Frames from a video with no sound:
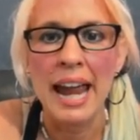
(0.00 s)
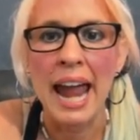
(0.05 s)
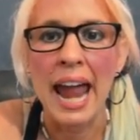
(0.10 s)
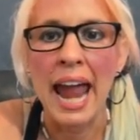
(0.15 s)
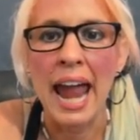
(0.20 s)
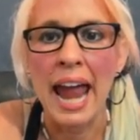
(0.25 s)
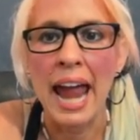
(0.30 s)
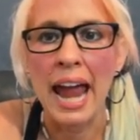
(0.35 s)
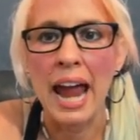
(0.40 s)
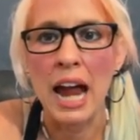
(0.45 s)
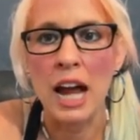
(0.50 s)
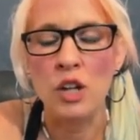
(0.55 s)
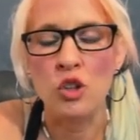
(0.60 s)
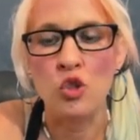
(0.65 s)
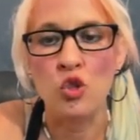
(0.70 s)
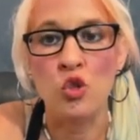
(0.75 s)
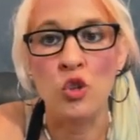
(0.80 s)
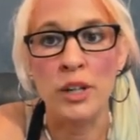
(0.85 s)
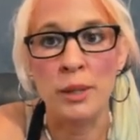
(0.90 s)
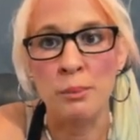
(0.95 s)
and
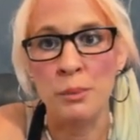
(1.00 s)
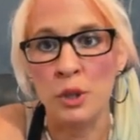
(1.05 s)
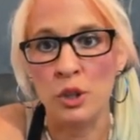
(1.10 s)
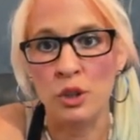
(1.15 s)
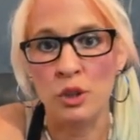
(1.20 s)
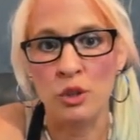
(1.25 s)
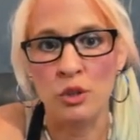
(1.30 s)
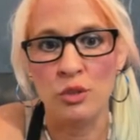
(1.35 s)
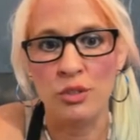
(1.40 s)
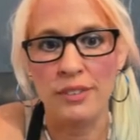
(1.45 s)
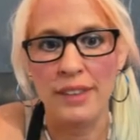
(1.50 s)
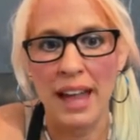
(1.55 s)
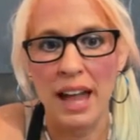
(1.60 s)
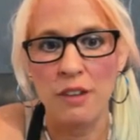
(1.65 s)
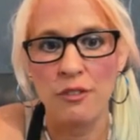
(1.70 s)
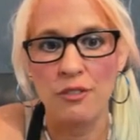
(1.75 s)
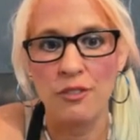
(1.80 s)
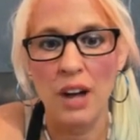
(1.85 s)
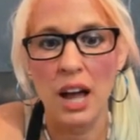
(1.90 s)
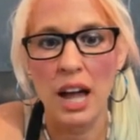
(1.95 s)
remove that
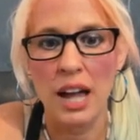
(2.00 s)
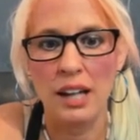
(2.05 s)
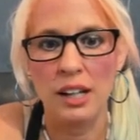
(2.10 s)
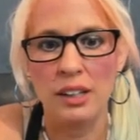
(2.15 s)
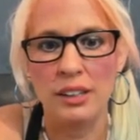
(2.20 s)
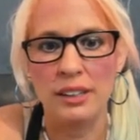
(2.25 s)
file,